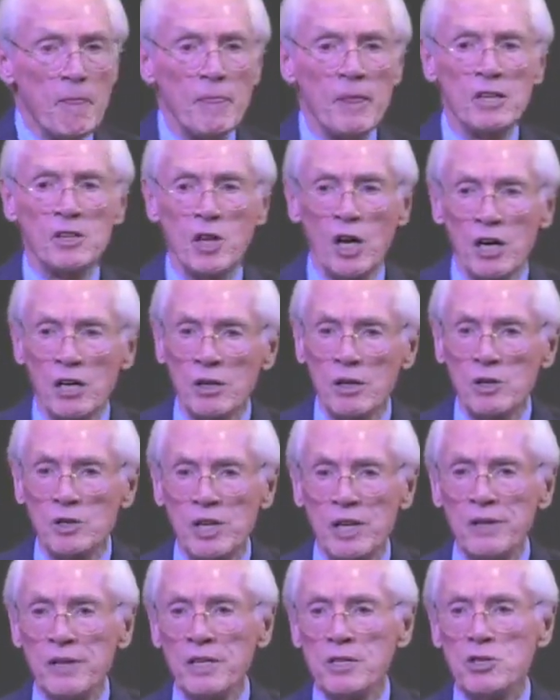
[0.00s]
the tongues
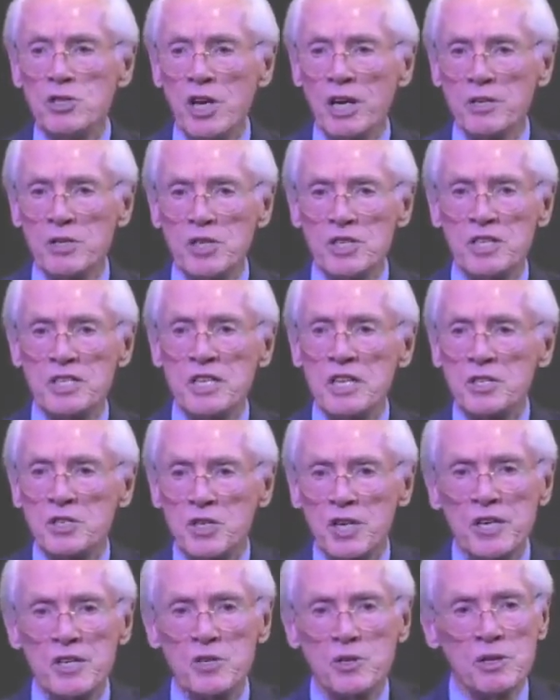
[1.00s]
in the judges'
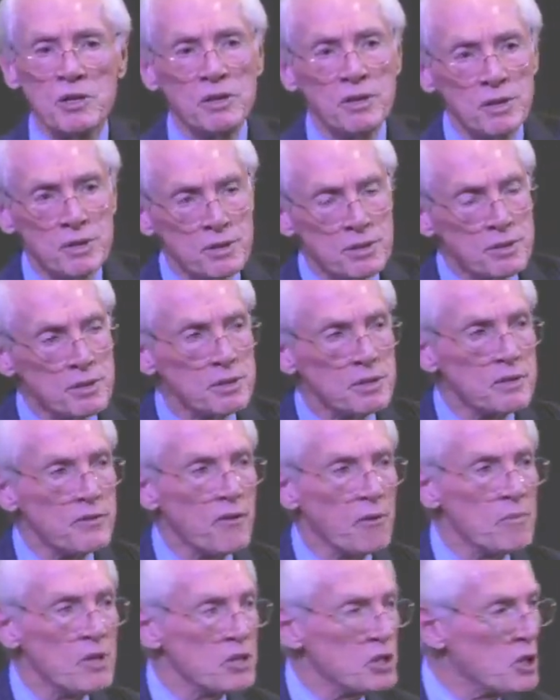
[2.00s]
decisions
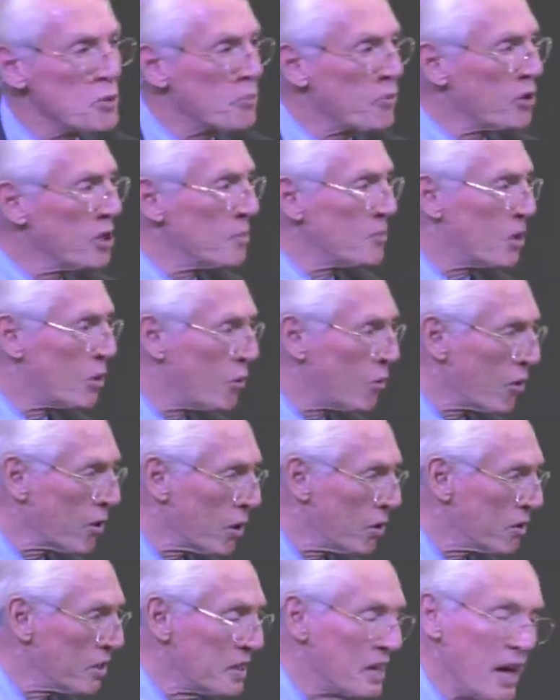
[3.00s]
from the Supreme
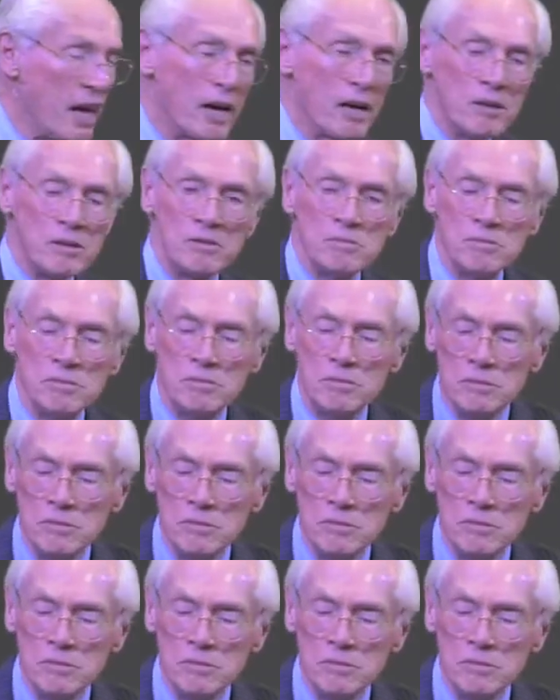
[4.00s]
Court on down.